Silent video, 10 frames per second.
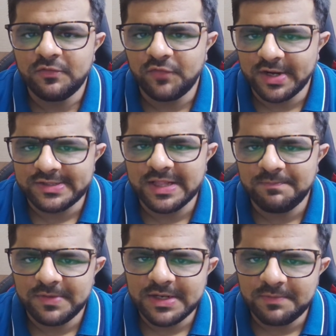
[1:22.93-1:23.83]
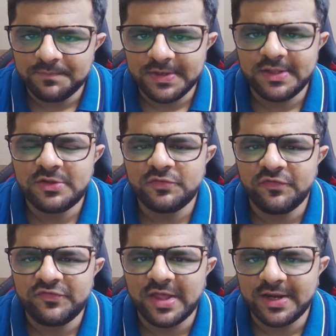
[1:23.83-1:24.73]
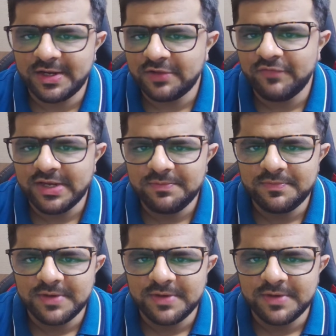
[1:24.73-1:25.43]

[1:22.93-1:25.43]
For example, companies which are in a very